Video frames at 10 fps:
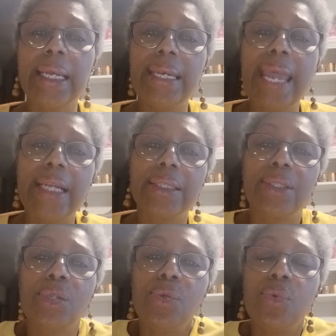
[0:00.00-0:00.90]

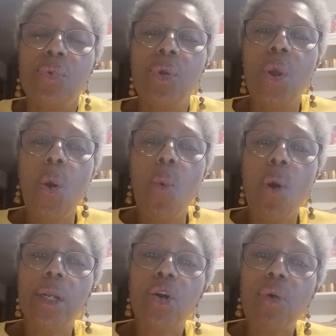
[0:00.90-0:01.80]
connect to
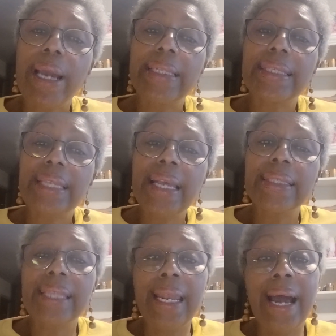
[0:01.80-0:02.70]
what Christ
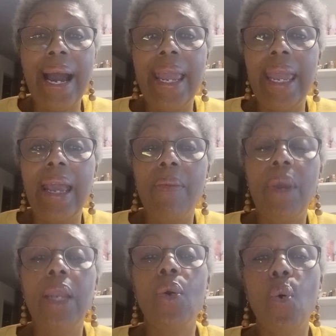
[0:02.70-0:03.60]
says that I am
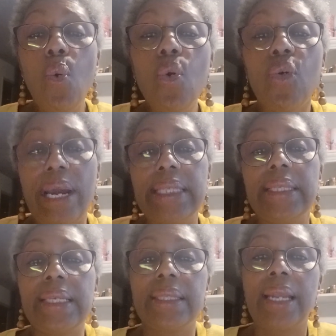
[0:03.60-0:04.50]
and who Christ
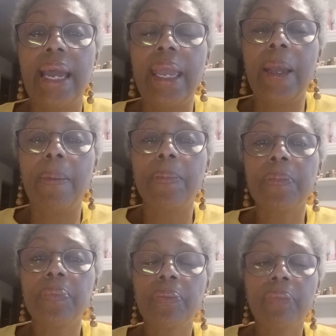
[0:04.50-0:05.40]
says that I am.
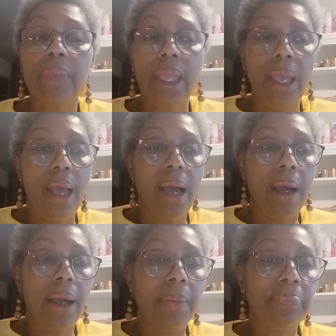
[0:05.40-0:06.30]

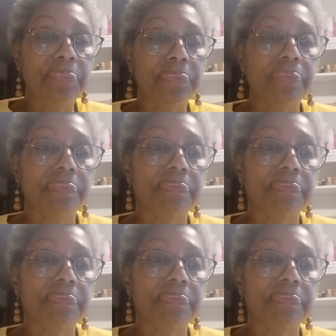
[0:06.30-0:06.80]
Um,